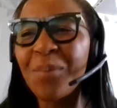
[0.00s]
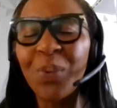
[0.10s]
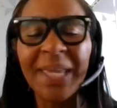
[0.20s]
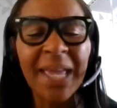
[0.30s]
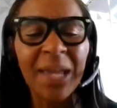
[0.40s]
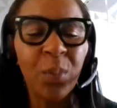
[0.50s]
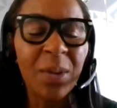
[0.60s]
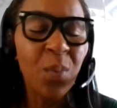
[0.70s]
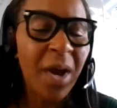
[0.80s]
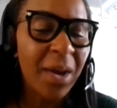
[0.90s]
We
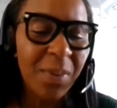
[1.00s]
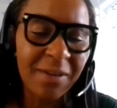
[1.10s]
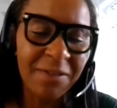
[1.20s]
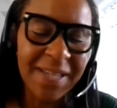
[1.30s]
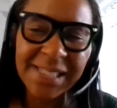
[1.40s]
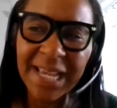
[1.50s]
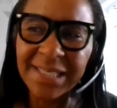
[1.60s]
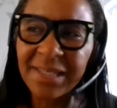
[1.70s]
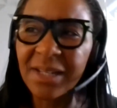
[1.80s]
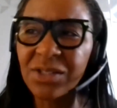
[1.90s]
work with a
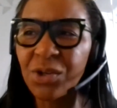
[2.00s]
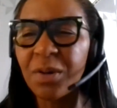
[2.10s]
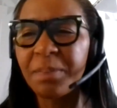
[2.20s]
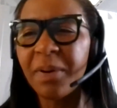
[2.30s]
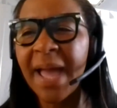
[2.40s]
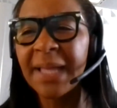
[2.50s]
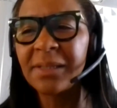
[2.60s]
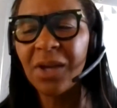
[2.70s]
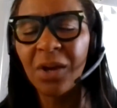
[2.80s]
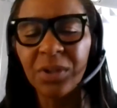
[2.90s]
fantastic stock of
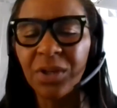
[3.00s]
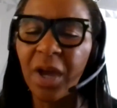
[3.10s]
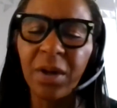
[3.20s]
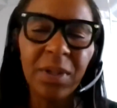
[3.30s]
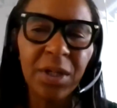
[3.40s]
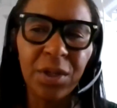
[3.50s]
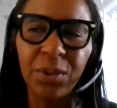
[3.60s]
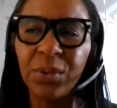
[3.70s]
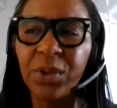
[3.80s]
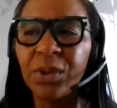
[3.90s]
brands: Coca-Cola,
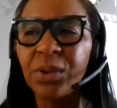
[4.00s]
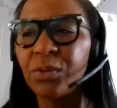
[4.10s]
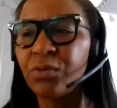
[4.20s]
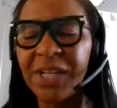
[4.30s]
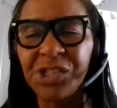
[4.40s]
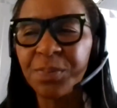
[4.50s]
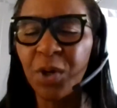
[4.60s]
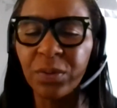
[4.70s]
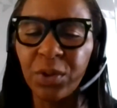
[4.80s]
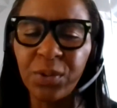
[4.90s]
Google,
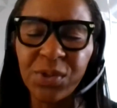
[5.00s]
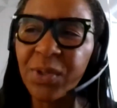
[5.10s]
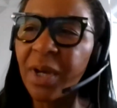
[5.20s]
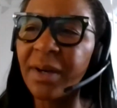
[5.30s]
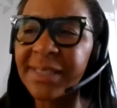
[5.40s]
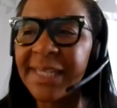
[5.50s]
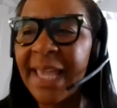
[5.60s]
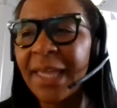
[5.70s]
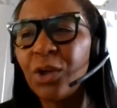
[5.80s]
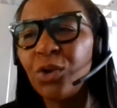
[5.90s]
Richemont, who do
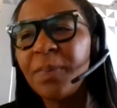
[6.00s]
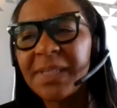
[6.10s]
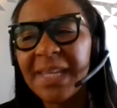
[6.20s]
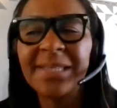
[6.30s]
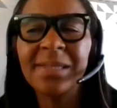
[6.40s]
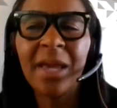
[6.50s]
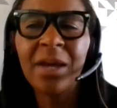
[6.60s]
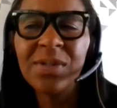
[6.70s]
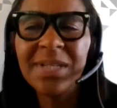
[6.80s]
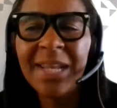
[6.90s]
Cartier, Uber,
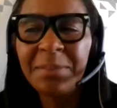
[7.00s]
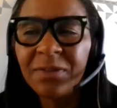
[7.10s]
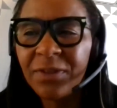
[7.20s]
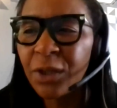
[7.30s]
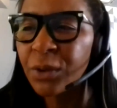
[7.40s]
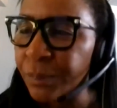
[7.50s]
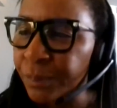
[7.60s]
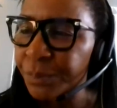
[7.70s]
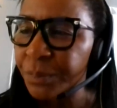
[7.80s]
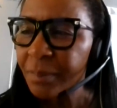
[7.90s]
Tesco, to name a few.
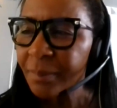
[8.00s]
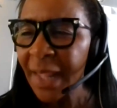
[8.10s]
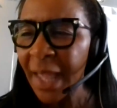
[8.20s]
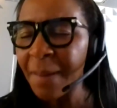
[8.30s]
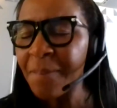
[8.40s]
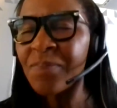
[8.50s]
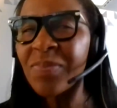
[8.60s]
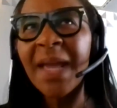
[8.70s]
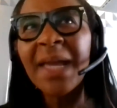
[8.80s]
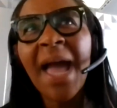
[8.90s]

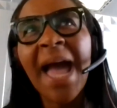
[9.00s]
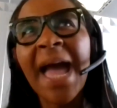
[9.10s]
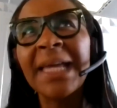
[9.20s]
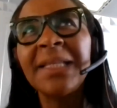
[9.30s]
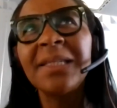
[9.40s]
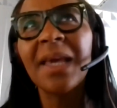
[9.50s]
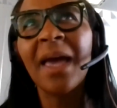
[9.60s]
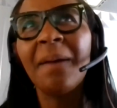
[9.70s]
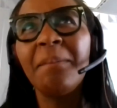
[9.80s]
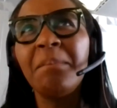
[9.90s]

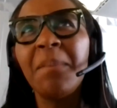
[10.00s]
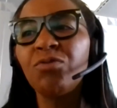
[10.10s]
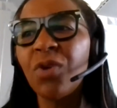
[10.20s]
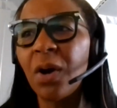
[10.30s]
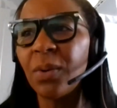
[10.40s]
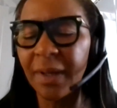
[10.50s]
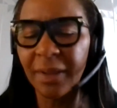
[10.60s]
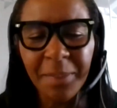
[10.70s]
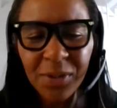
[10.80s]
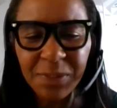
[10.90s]
My role at
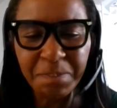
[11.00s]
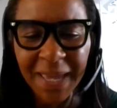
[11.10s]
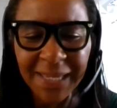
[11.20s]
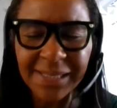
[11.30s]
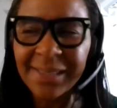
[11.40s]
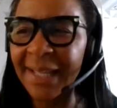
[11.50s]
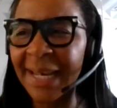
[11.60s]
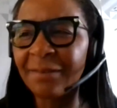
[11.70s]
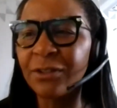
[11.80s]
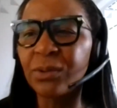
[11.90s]
the most basic
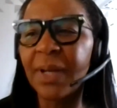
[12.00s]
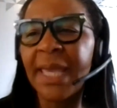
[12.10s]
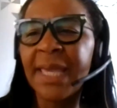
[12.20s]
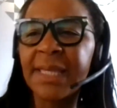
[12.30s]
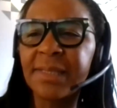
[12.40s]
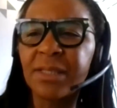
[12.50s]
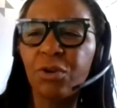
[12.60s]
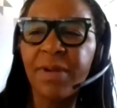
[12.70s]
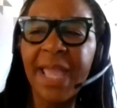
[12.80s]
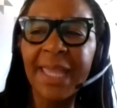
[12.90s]
level is
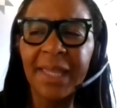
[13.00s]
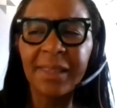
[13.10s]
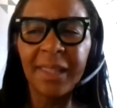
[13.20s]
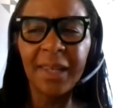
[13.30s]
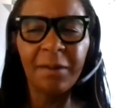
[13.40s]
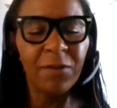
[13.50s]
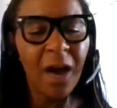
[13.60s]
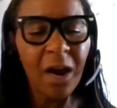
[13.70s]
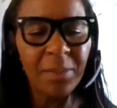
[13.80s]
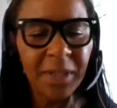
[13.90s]
creating an
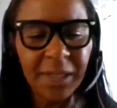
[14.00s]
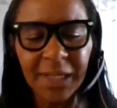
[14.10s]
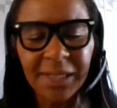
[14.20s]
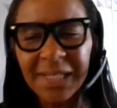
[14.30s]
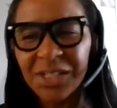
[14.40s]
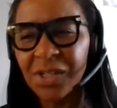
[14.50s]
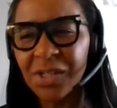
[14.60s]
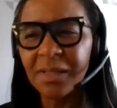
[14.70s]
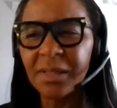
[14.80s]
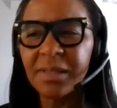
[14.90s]
environment and
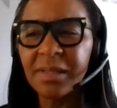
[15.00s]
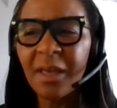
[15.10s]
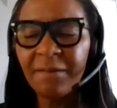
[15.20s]
conditions